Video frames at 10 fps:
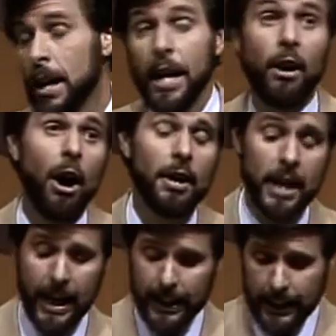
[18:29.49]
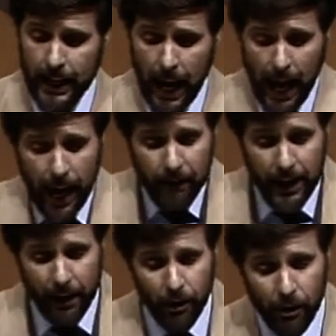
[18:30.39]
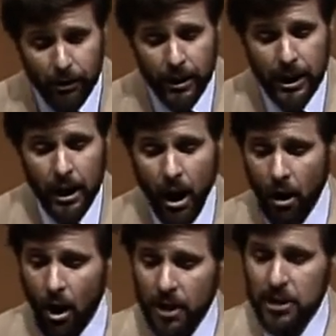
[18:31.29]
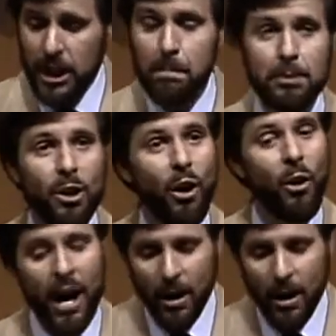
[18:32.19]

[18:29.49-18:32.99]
In our day, heaven and earth are on tiptoe,